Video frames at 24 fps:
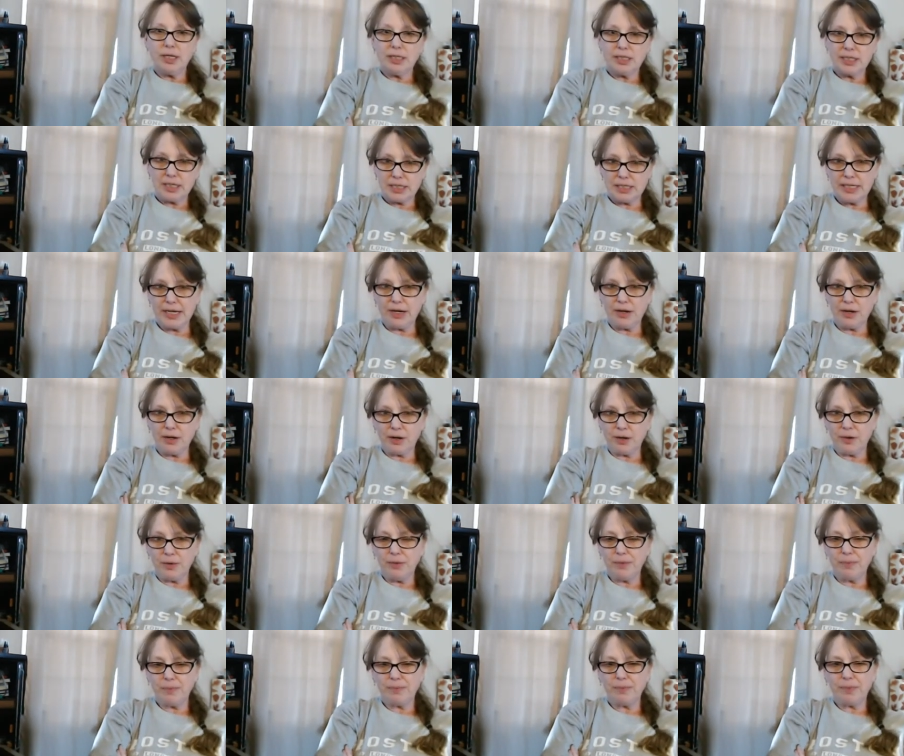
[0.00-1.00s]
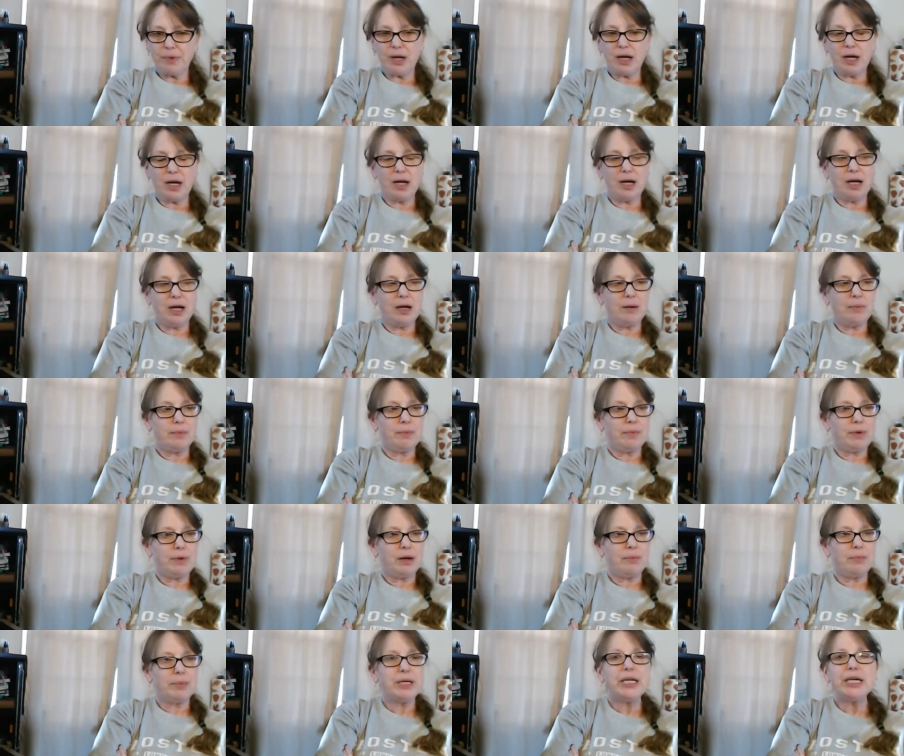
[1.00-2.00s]
set of tarot, um,
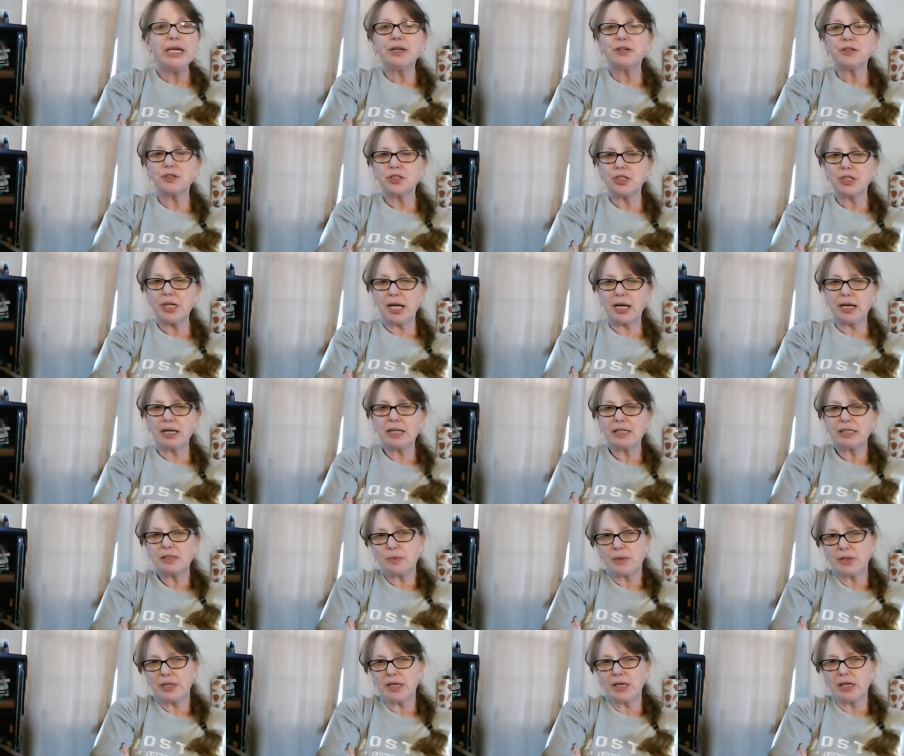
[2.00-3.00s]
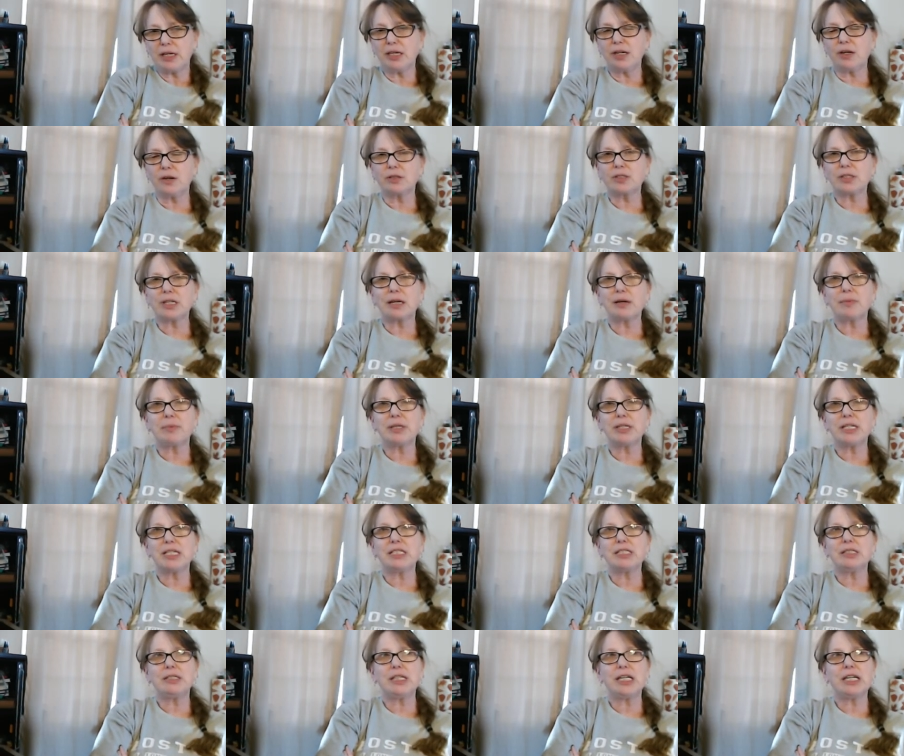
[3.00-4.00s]
a beginner's deck is what that, you know, it's like a
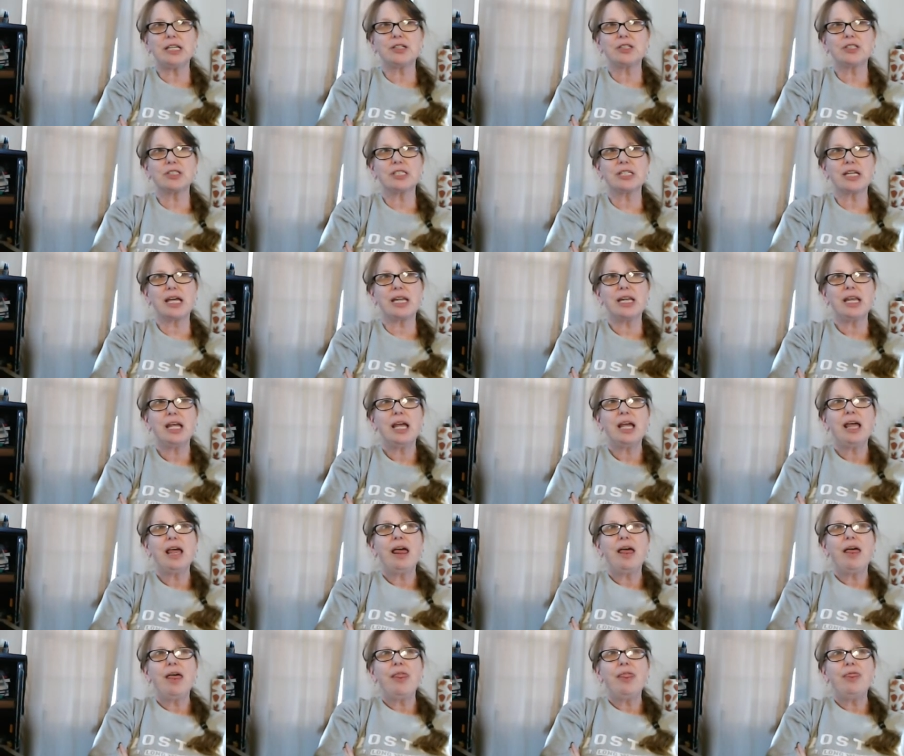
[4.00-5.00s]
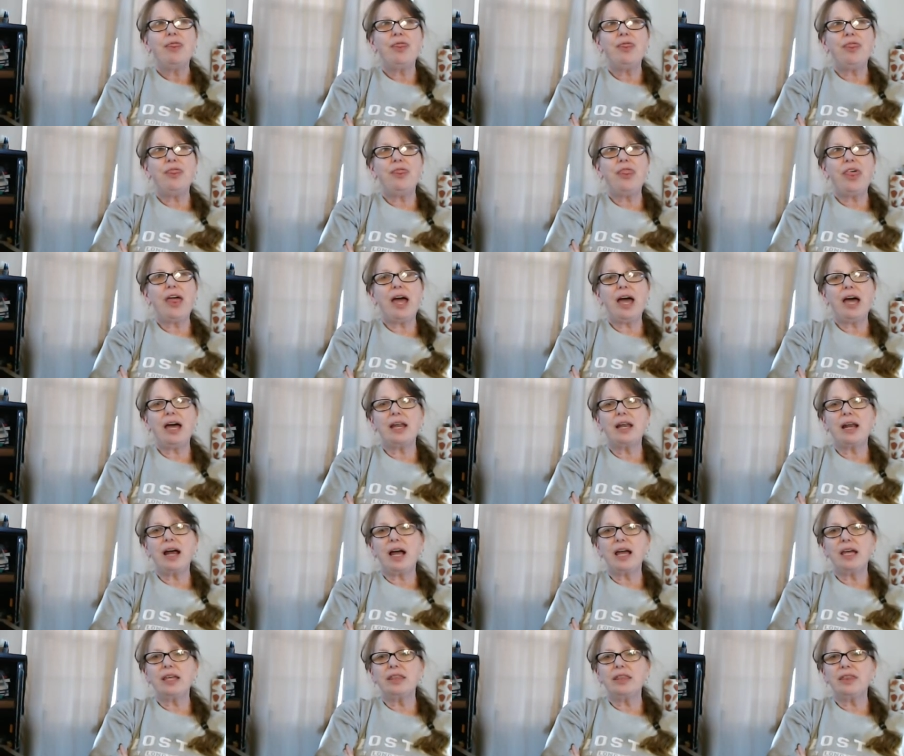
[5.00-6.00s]
beginner set that
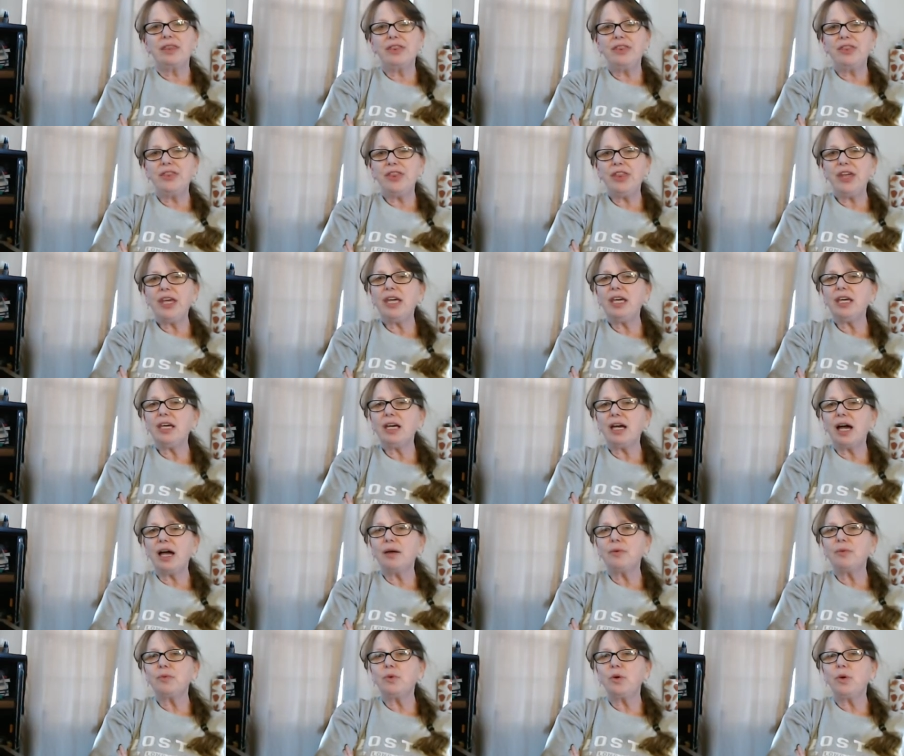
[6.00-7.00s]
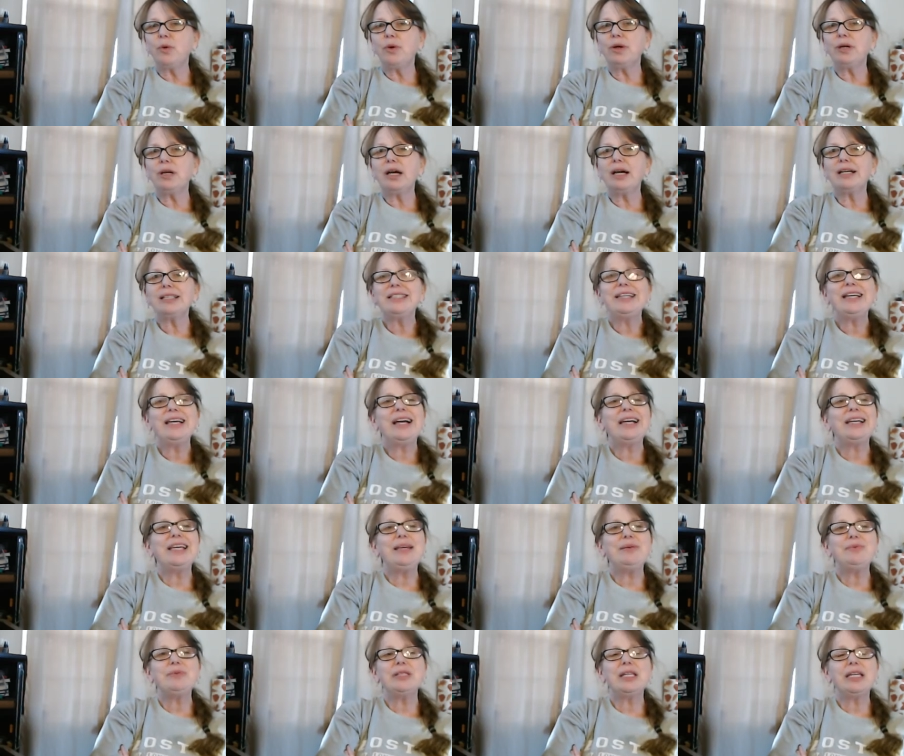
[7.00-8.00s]
I think I'm going, I see I
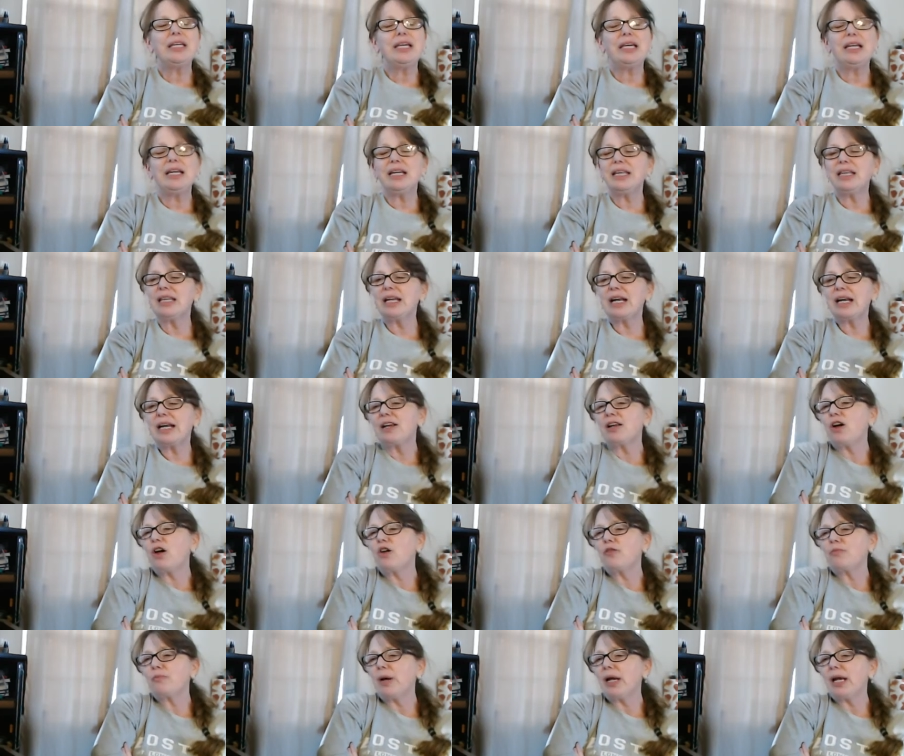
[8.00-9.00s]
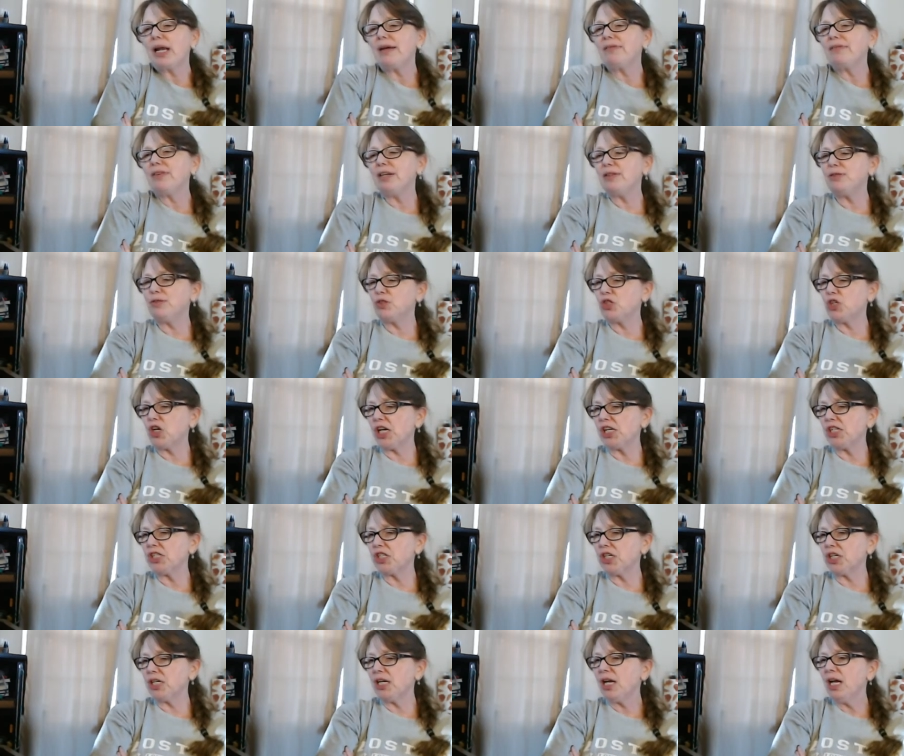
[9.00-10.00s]
keep thinking and then I, all, my life keeps
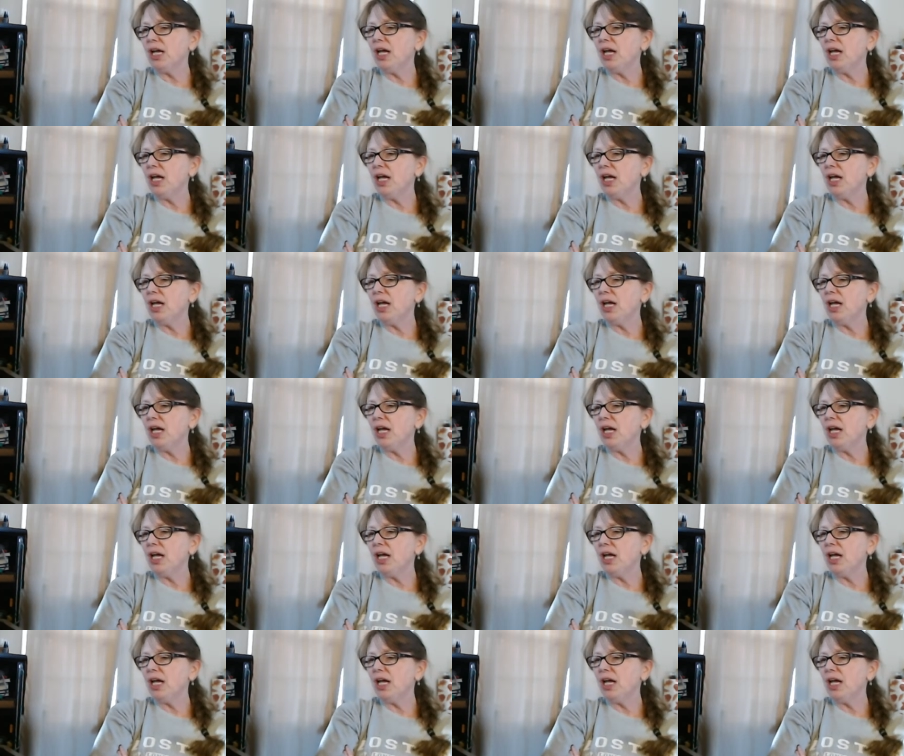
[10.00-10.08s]
changing.